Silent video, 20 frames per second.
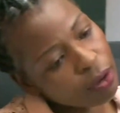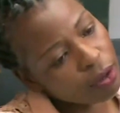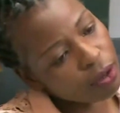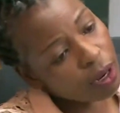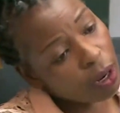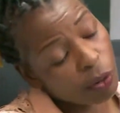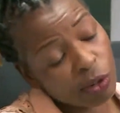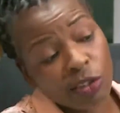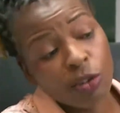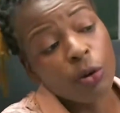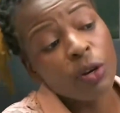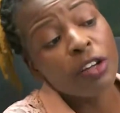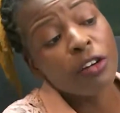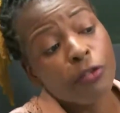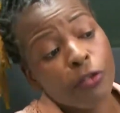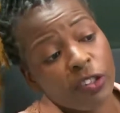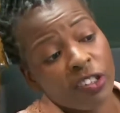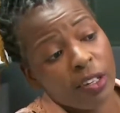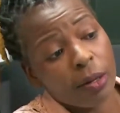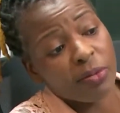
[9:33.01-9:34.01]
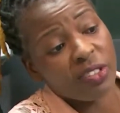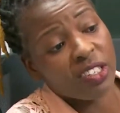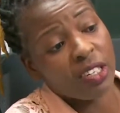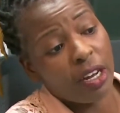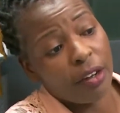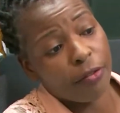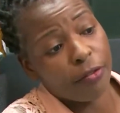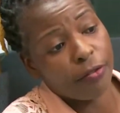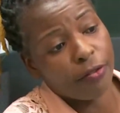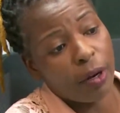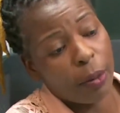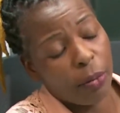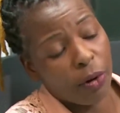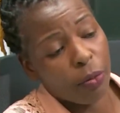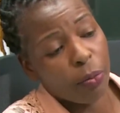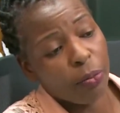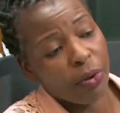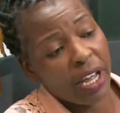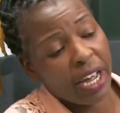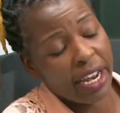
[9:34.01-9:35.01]
I was looking for some stuff
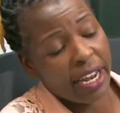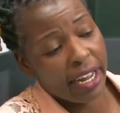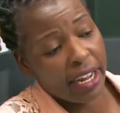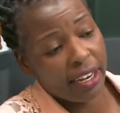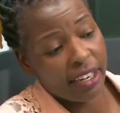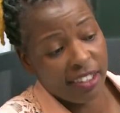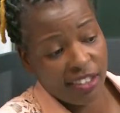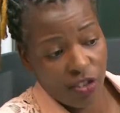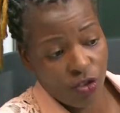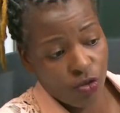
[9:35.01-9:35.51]
about mbuya Nehanda.